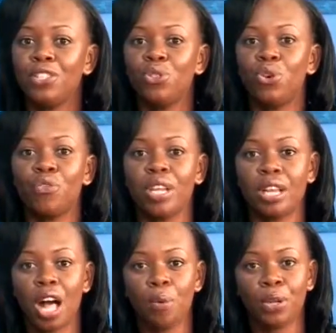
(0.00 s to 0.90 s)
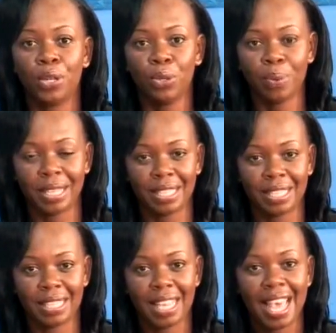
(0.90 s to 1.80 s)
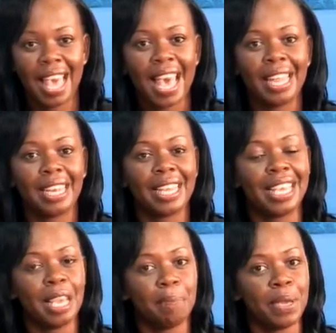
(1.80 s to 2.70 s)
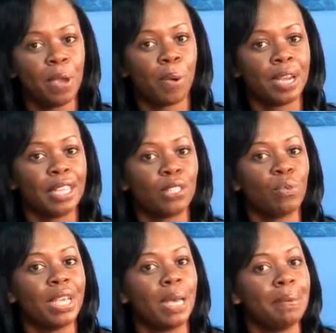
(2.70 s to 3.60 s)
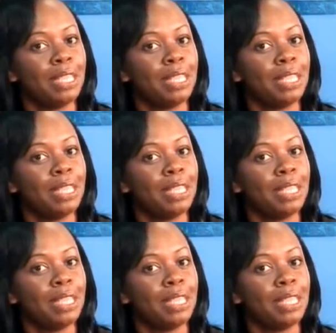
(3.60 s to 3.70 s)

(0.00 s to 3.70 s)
Noreen Colwood-Lewis, and the EAP Awareness Week Committee